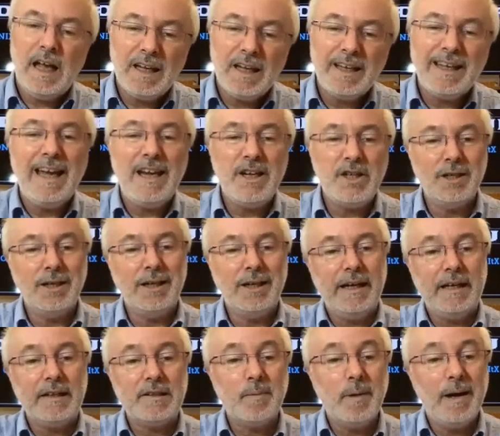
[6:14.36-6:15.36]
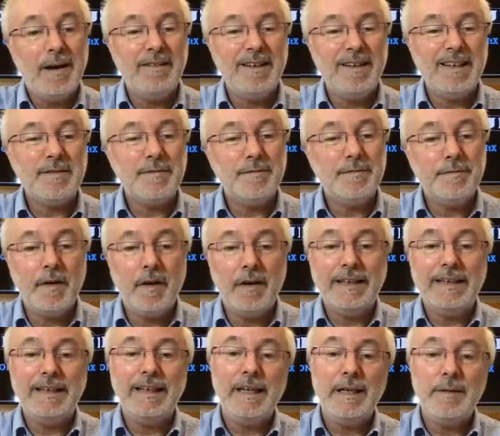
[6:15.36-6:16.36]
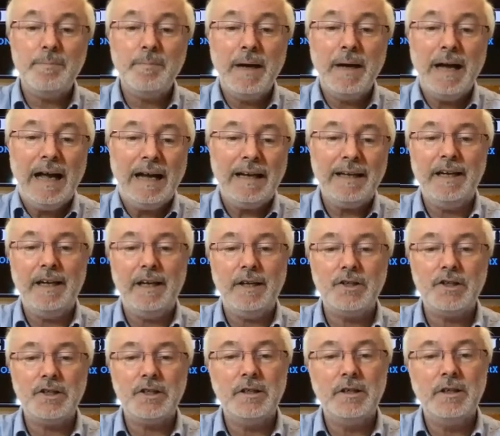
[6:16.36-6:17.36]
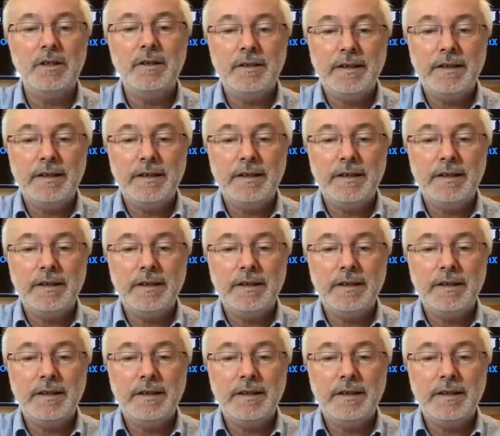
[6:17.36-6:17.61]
Occasionally, it's where it's finally packaged.